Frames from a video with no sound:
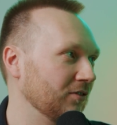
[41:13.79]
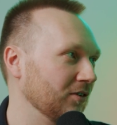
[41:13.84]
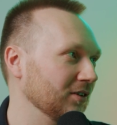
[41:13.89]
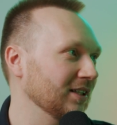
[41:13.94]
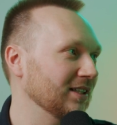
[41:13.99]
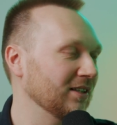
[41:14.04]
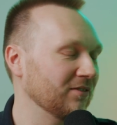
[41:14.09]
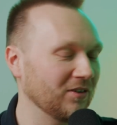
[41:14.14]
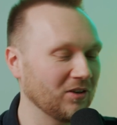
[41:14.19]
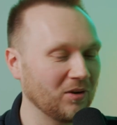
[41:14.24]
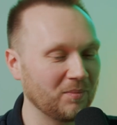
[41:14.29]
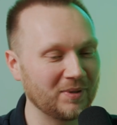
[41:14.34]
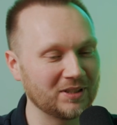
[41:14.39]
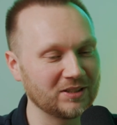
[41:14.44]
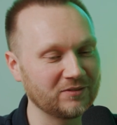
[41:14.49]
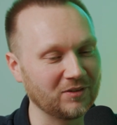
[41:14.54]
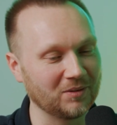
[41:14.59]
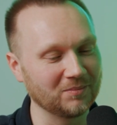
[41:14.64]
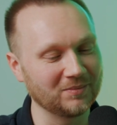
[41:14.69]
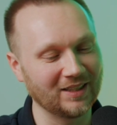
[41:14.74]
For the
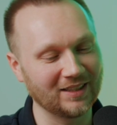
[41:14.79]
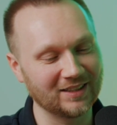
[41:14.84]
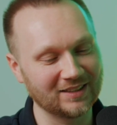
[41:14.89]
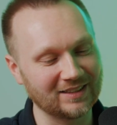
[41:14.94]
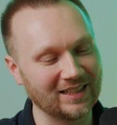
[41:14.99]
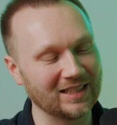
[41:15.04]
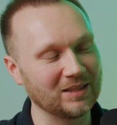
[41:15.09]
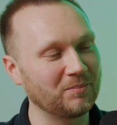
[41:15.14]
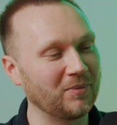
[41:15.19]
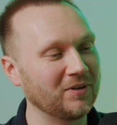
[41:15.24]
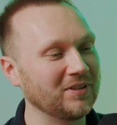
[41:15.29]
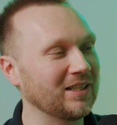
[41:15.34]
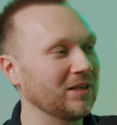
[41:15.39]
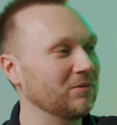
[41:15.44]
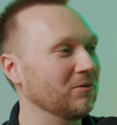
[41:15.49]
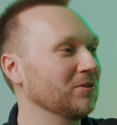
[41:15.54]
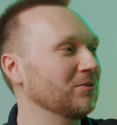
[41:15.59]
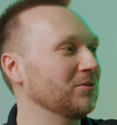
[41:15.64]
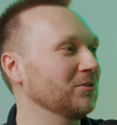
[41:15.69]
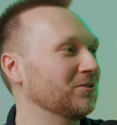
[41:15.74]
developers, from their standpoint, they
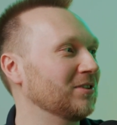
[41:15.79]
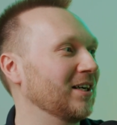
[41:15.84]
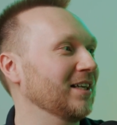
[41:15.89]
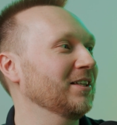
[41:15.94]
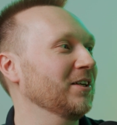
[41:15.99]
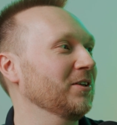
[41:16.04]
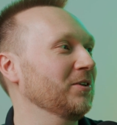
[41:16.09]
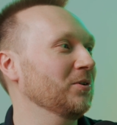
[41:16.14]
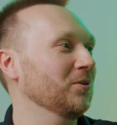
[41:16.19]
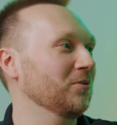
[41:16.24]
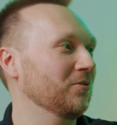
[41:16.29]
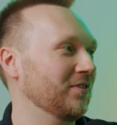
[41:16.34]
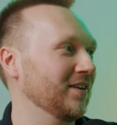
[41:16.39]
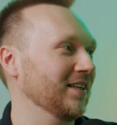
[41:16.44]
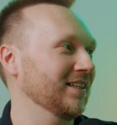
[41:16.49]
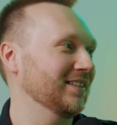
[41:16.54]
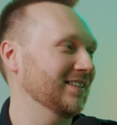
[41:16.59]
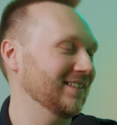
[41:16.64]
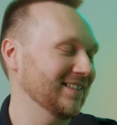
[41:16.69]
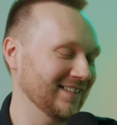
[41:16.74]
want to try the new
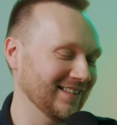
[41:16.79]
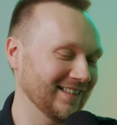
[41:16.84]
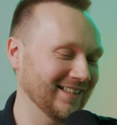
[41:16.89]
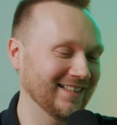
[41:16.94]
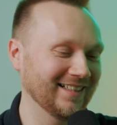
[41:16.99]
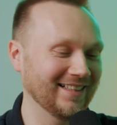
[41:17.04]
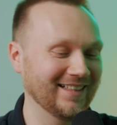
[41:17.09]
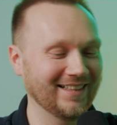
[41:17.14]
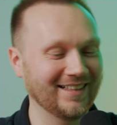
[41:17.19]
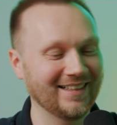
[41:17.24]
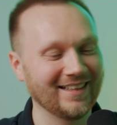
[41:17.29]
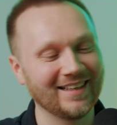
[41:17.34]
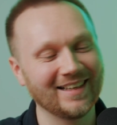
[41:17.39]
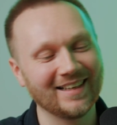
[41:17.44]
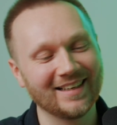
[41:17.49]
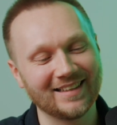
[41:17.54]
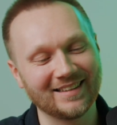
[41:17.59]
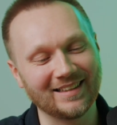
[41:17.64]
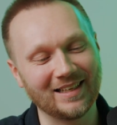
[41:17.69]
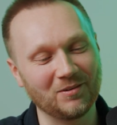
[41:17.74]
things,
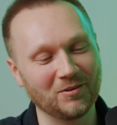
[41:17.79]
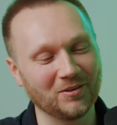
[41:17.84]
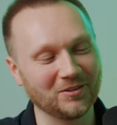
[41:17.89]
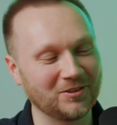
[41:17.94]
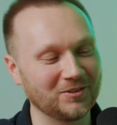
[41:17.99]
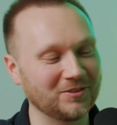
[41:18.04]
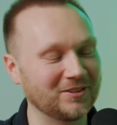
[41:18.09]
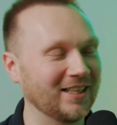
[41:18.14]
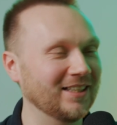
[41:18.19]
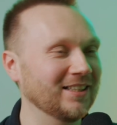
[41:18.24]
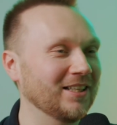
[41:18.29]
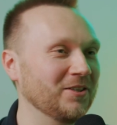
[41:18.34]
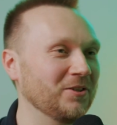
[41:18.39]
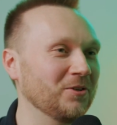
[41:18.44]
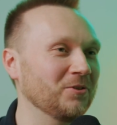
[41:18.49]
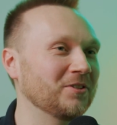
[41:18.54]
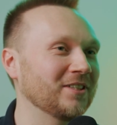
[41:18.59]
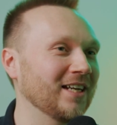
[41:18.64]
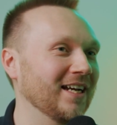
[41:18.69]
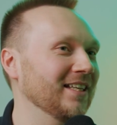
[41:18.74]
they want to try the
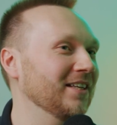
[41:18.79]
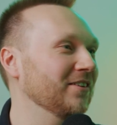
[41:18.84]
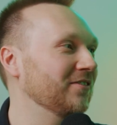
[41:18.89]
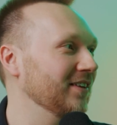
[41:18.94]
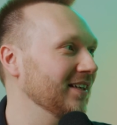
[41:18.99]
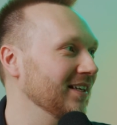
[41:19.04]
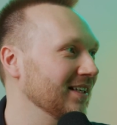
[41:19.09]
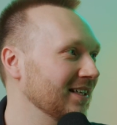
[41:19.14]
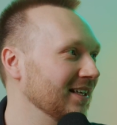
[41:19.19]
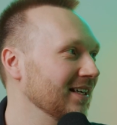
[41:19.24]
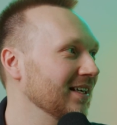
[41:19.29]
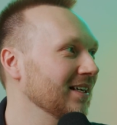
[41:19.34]
new shiny thing.